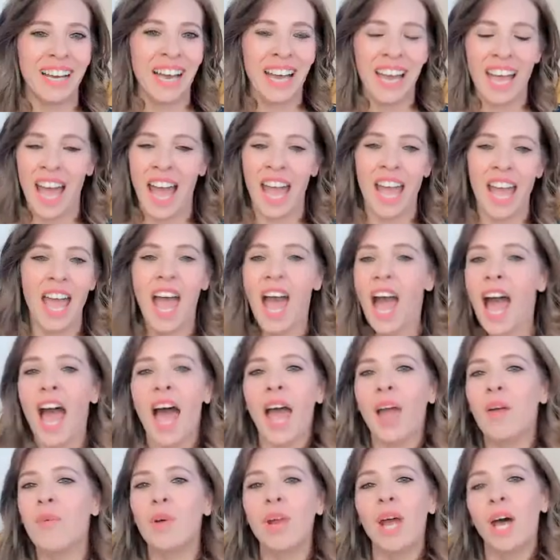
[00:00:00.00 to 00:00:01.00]
I
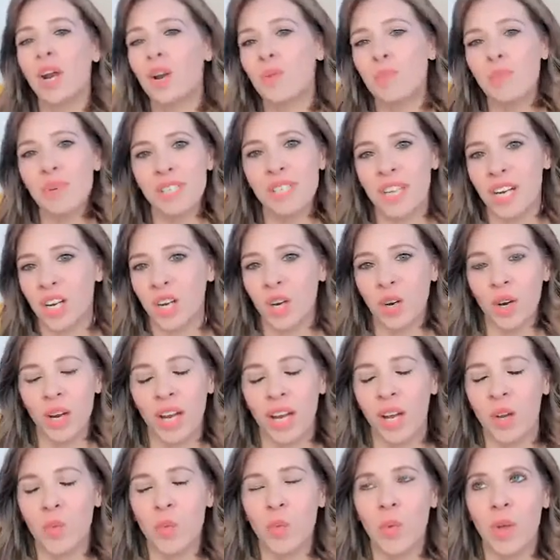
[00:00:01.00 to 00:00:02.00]
would 100% agree.